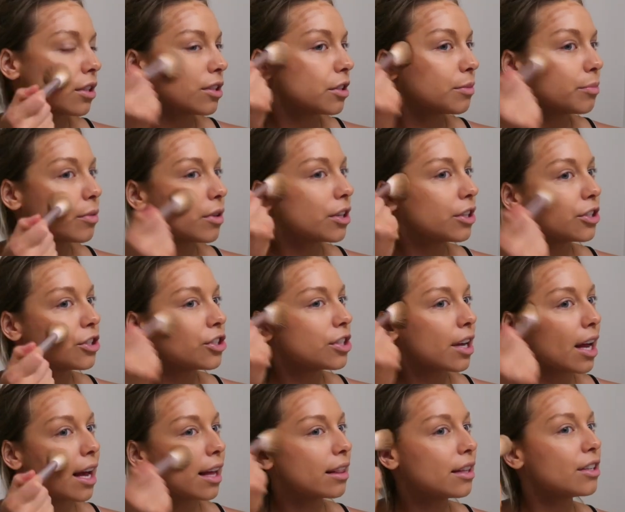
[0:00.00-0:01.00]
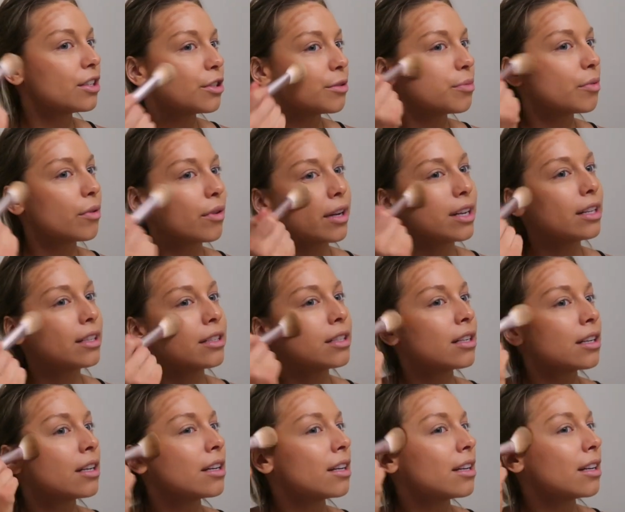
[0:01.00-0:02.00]
this brush at this point,
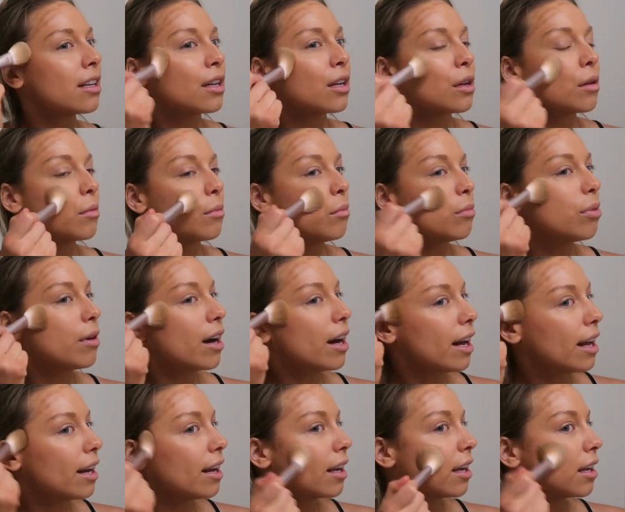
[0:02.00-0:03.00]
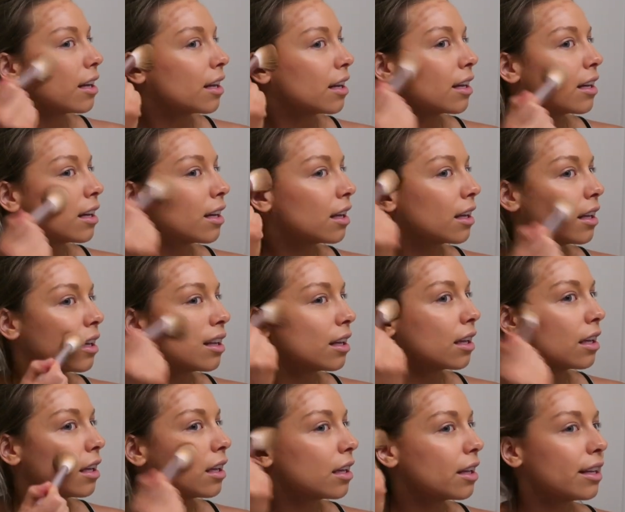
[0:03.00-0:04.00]
but
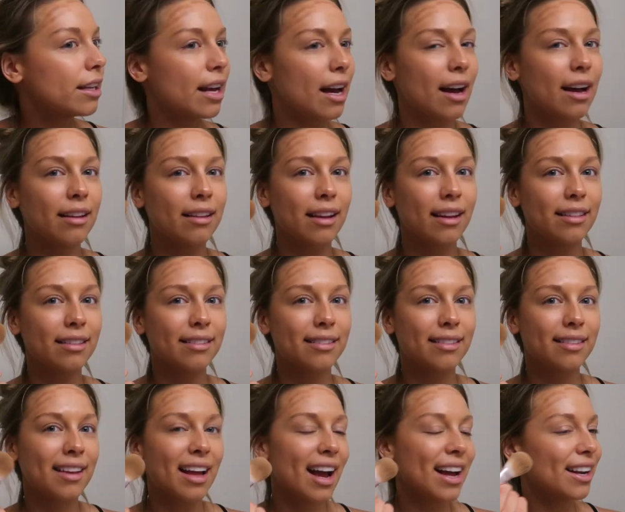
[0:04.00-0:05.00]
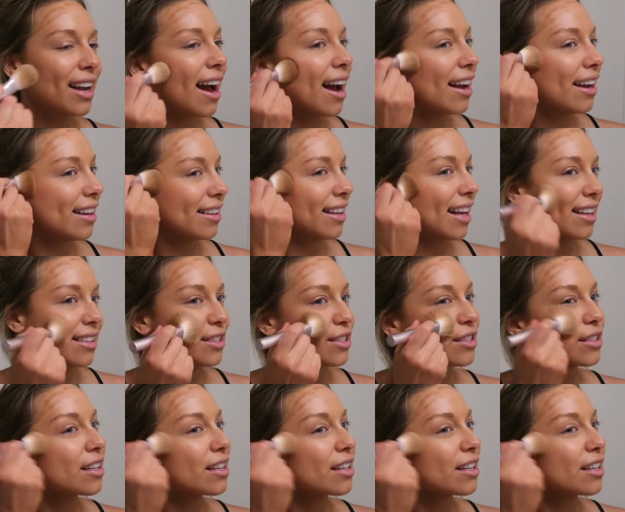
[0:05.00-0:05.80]
yeah, like I, I that's